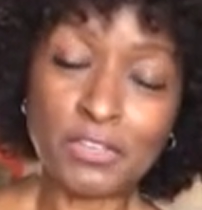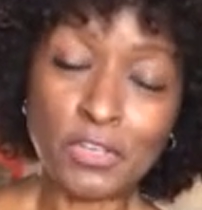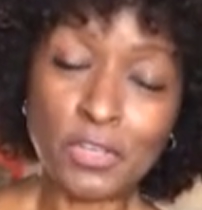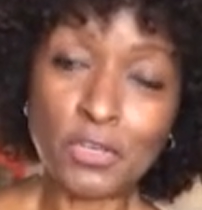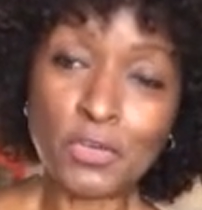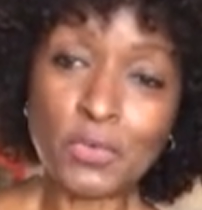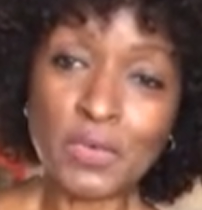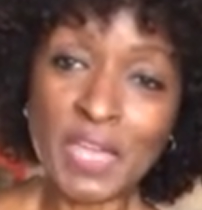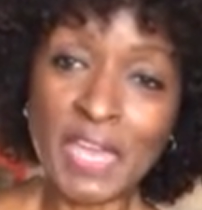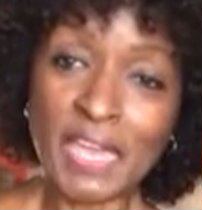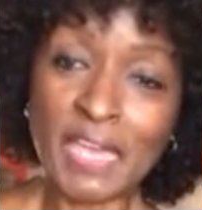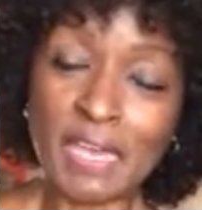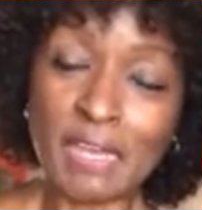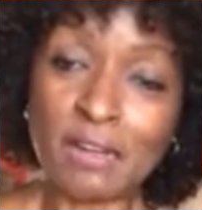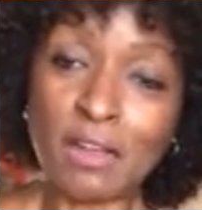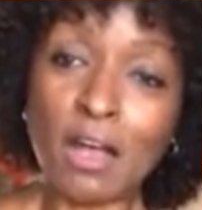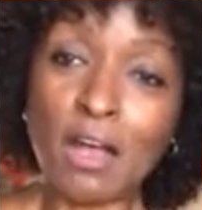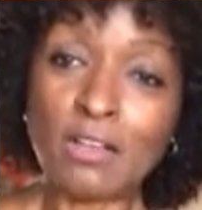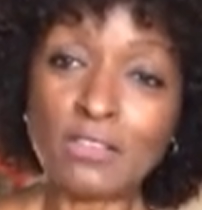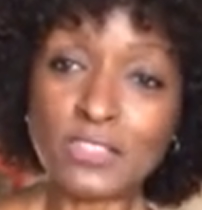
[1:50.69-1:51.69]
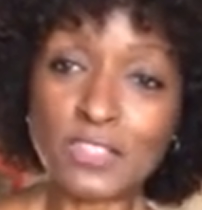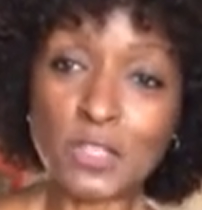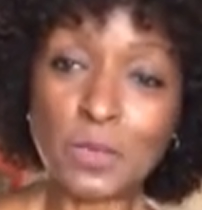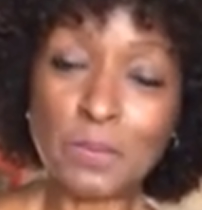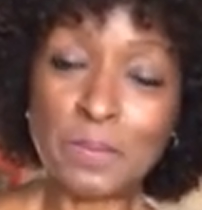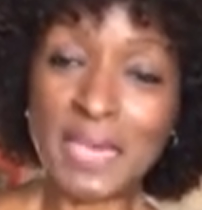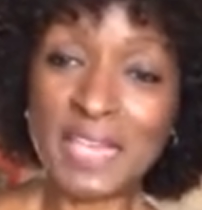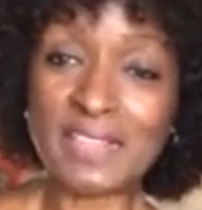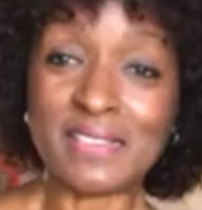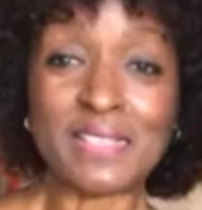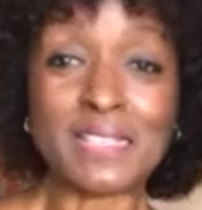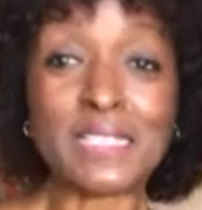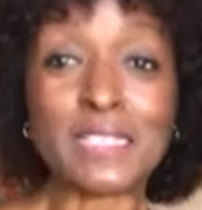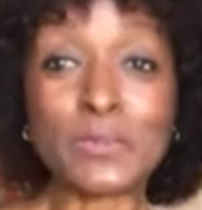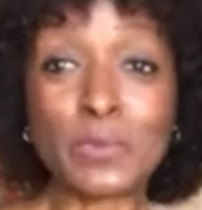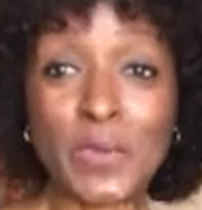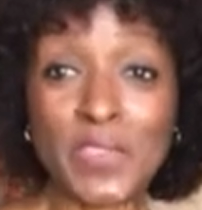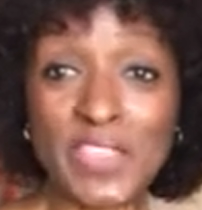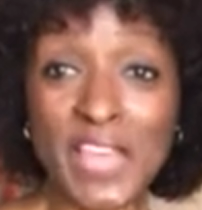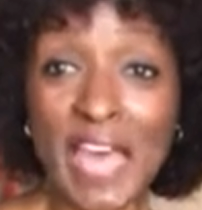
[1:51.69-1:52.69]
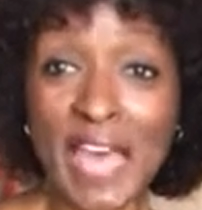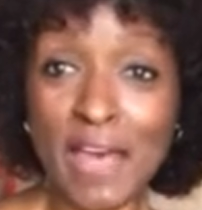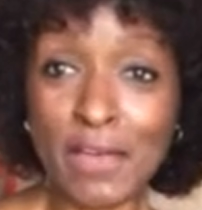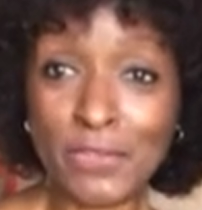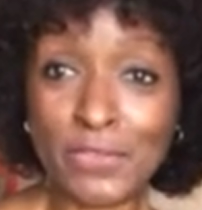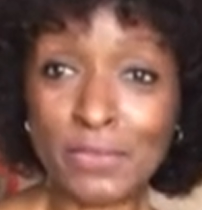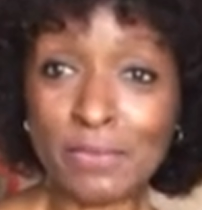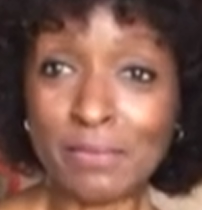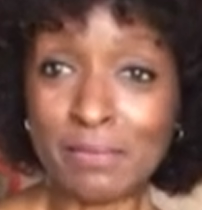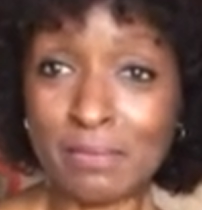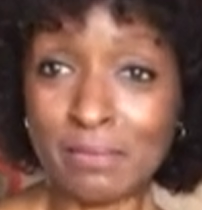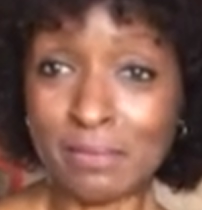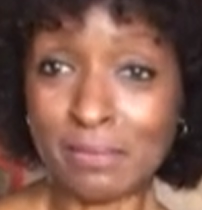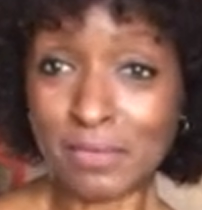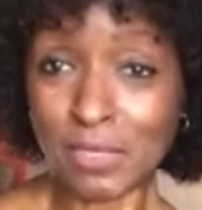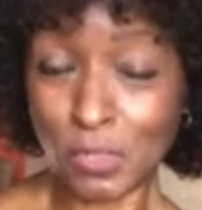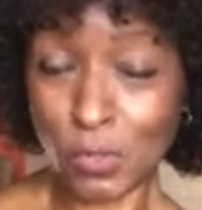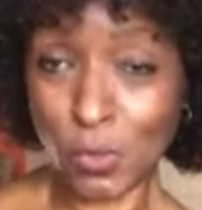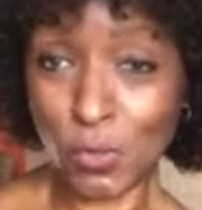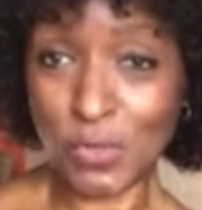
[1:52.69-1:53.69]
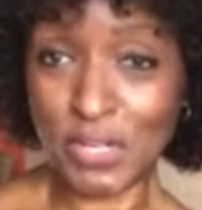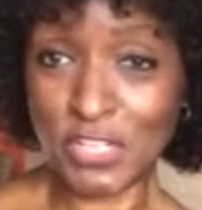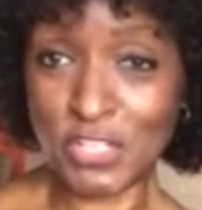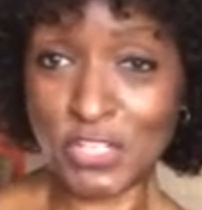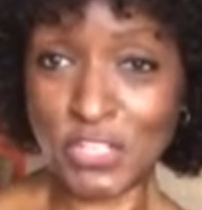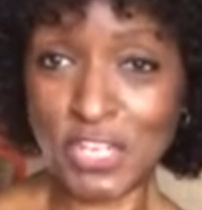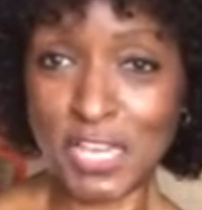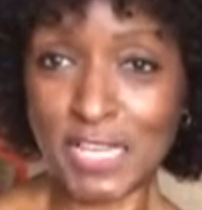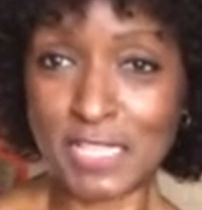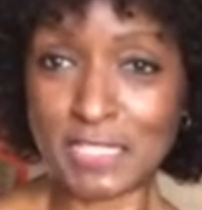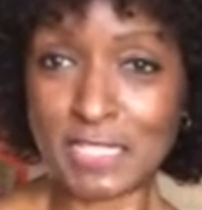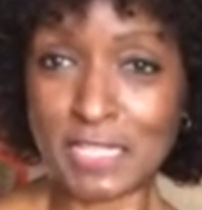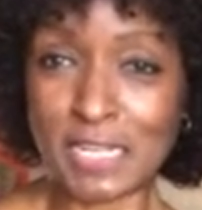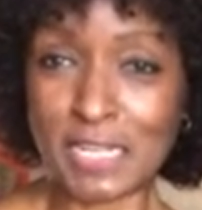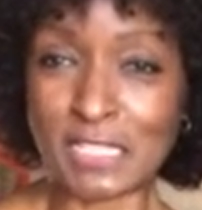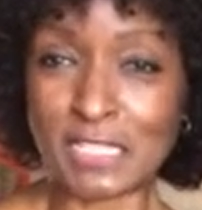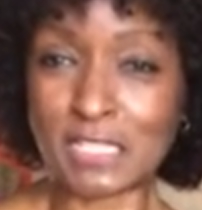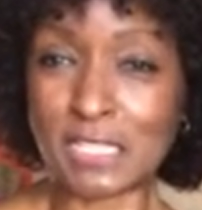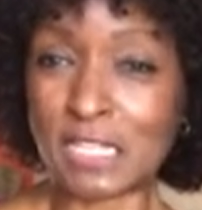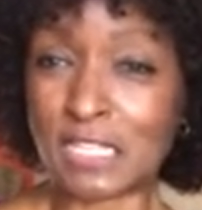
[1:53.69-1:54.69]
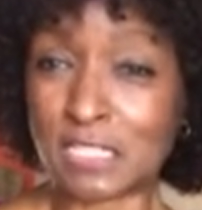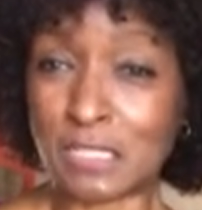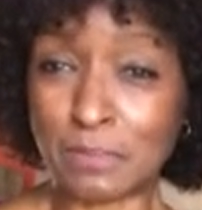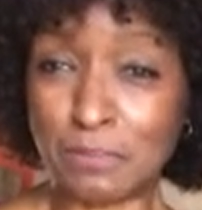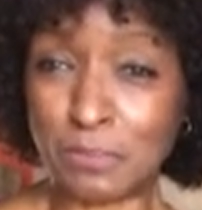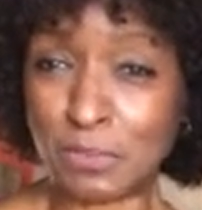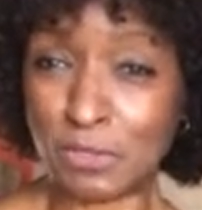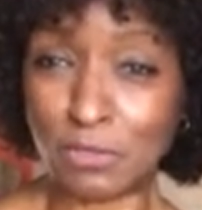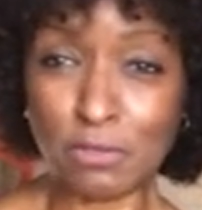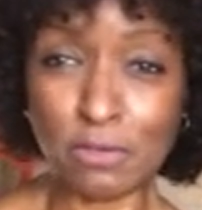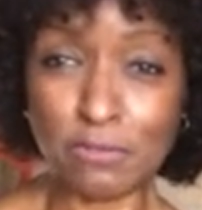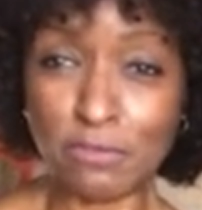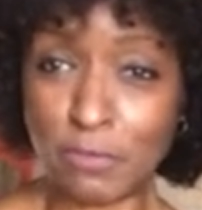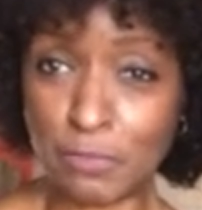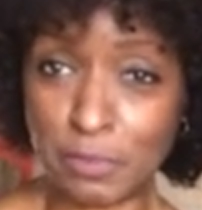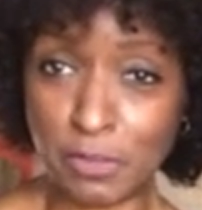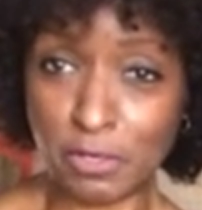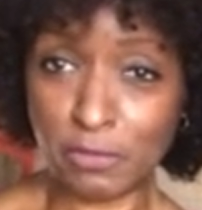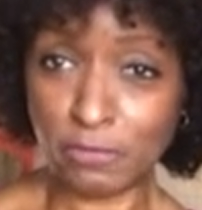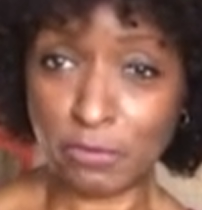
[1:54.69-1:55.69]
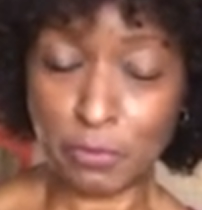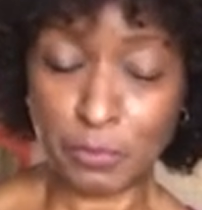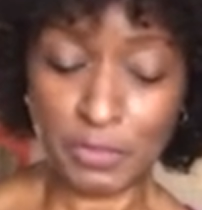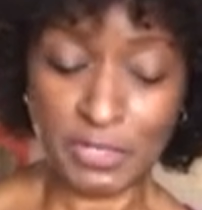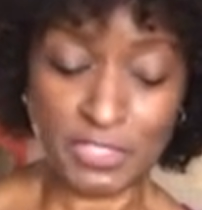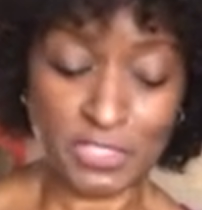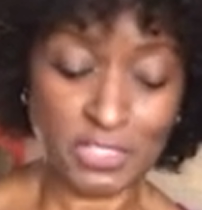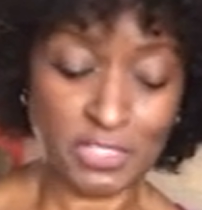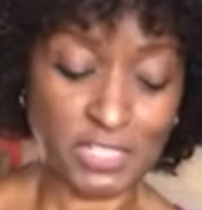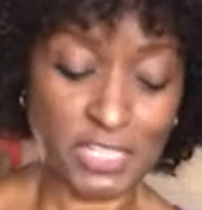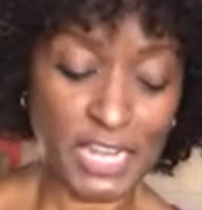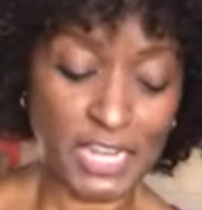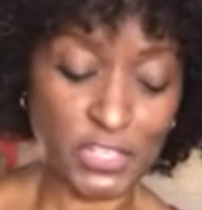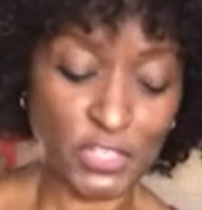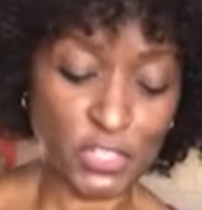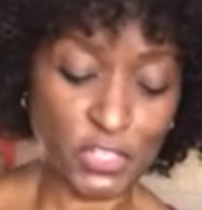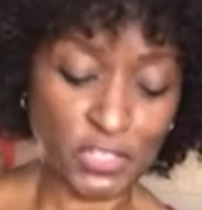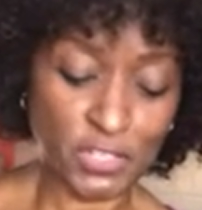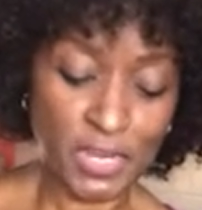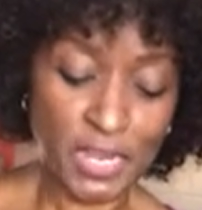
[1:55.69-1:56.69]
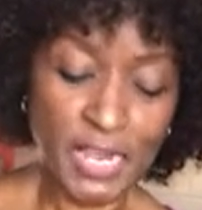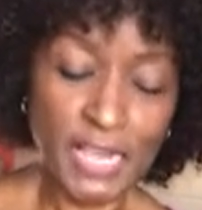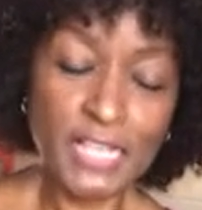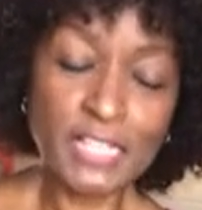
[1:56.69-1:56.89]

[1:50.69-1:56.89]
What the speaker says: you can also make this without the Cornish hens, and it's a beautiful, beautiful presentation.